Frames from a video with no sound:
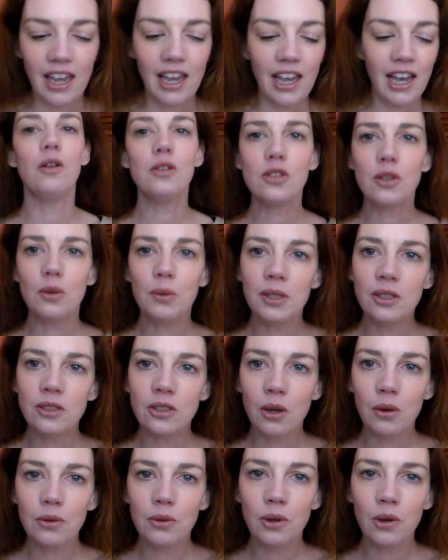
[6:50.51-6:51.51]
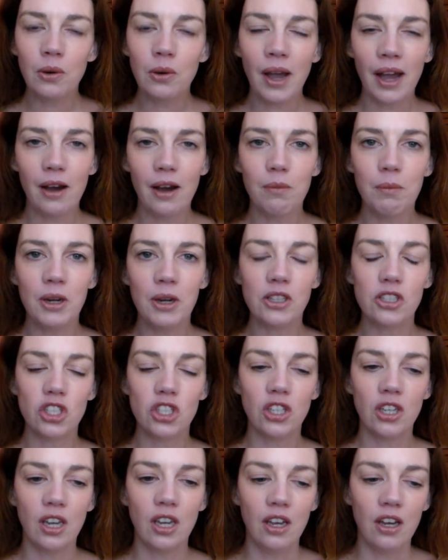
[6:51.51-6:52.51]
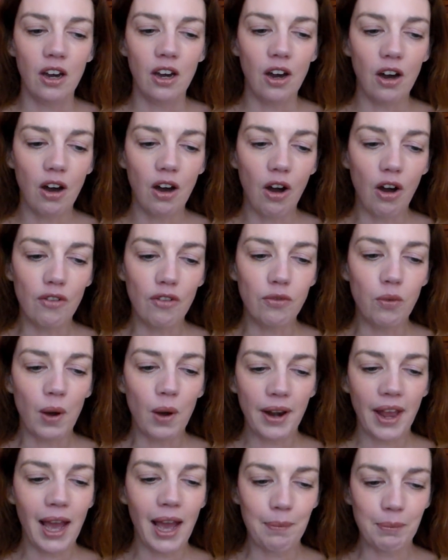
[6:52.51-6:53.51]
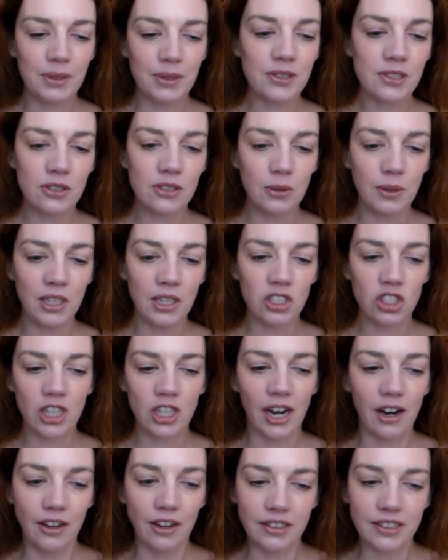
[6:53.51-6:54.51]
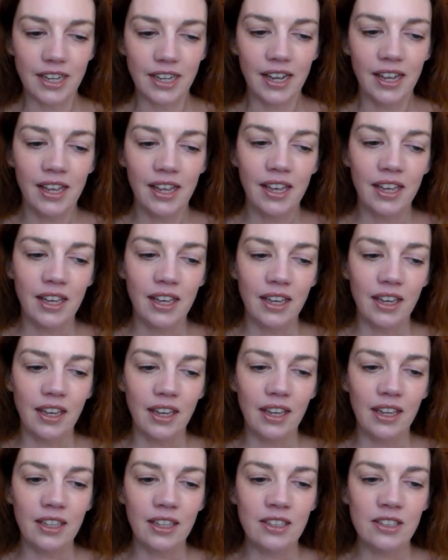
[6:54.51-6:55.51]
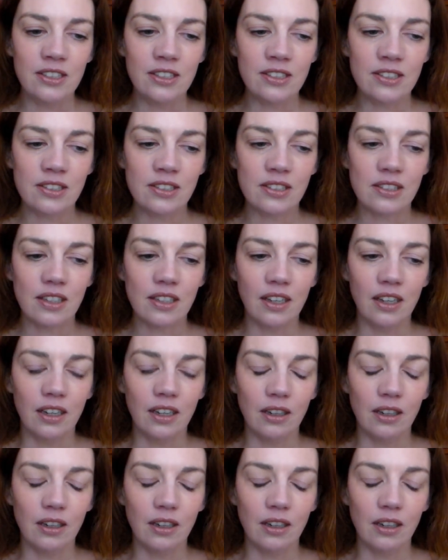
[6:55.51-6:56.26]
Also, we don't know how much of what happens to each character is